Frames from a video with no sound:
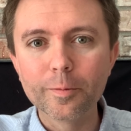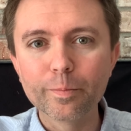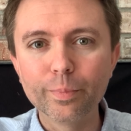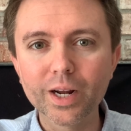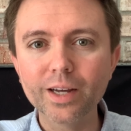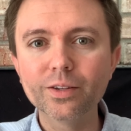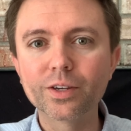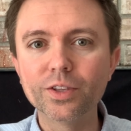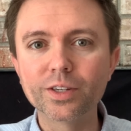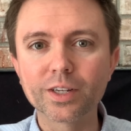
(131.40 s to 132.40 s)
But I look at
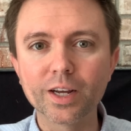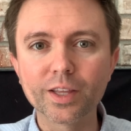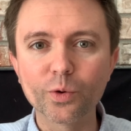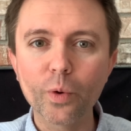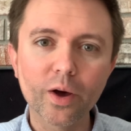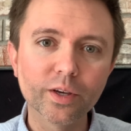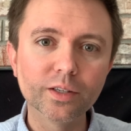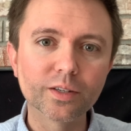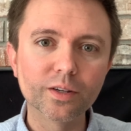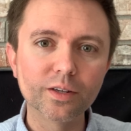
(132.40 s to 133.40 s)
this and I think, wow,
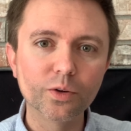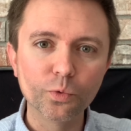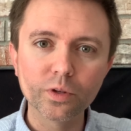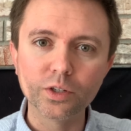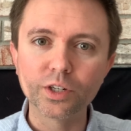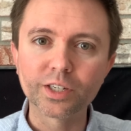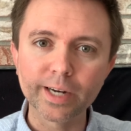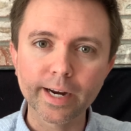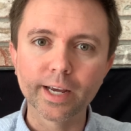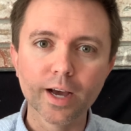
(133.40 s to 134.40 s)
he's really just
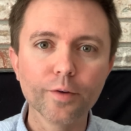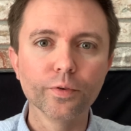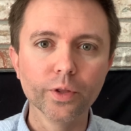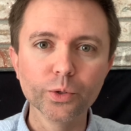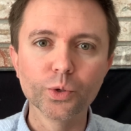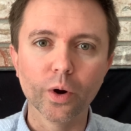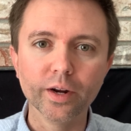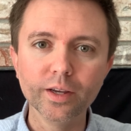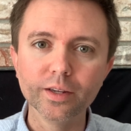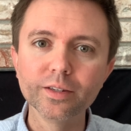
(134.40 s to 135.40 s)
standing up for those who are
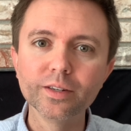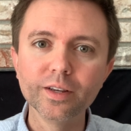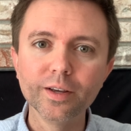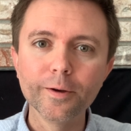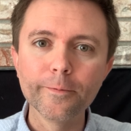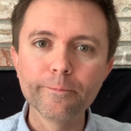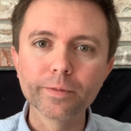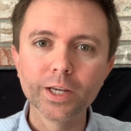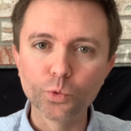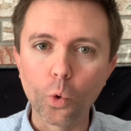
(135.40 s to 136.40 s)
his.
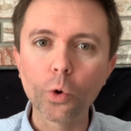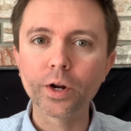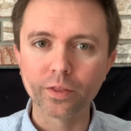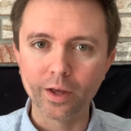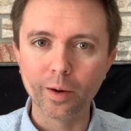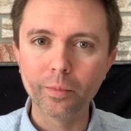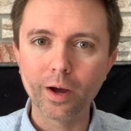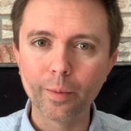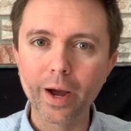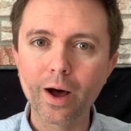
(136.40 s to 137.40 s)
He's warning them
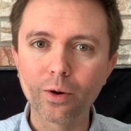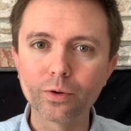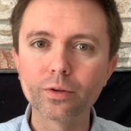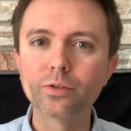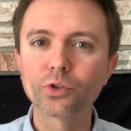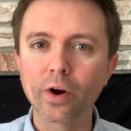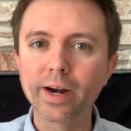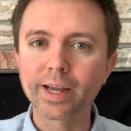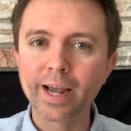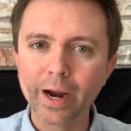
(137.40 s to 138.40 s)
about trying to
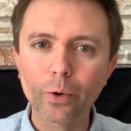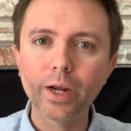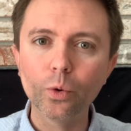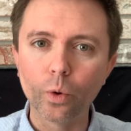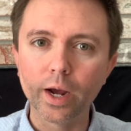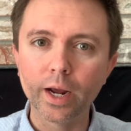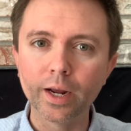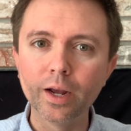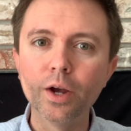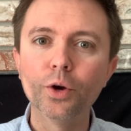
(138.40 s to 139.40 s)
carry
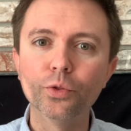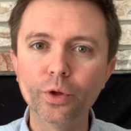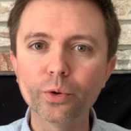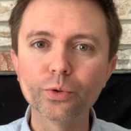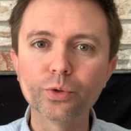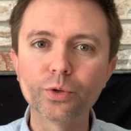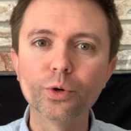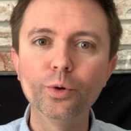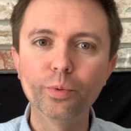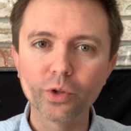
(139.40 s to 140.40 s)
away those
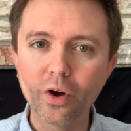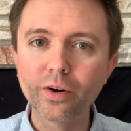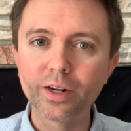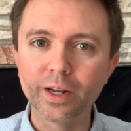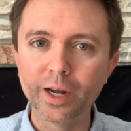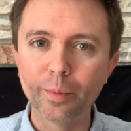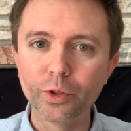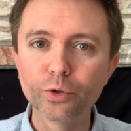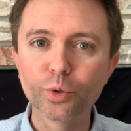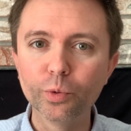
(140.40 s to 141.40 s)
who belong to him and
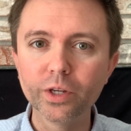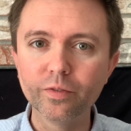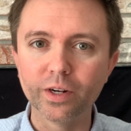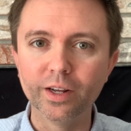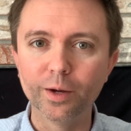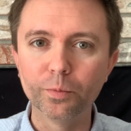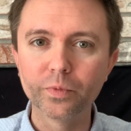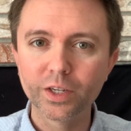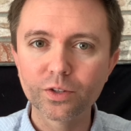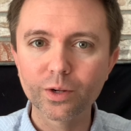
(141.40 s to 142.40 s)
those who believe in him,
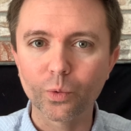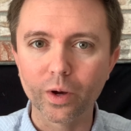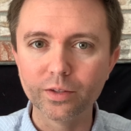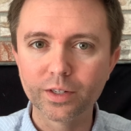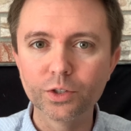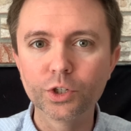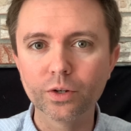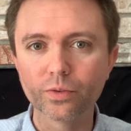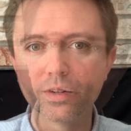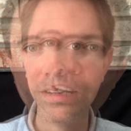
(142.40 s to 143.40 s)
his little ones, his
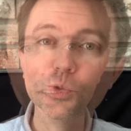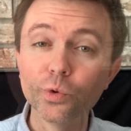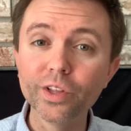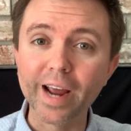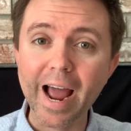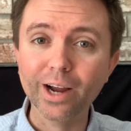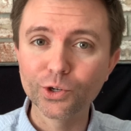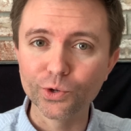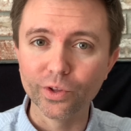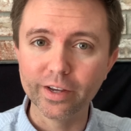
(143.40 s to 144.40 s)
children. It's really
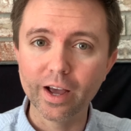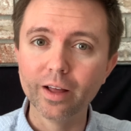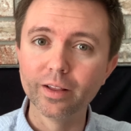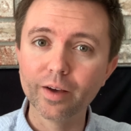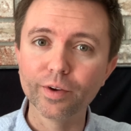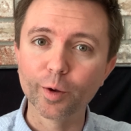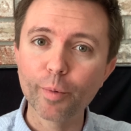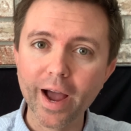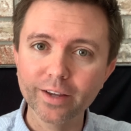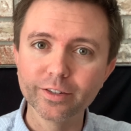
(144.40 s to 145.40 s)
actually a loving
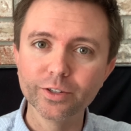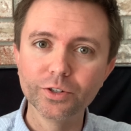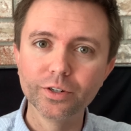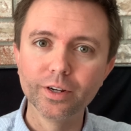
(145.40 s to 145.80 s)
passage.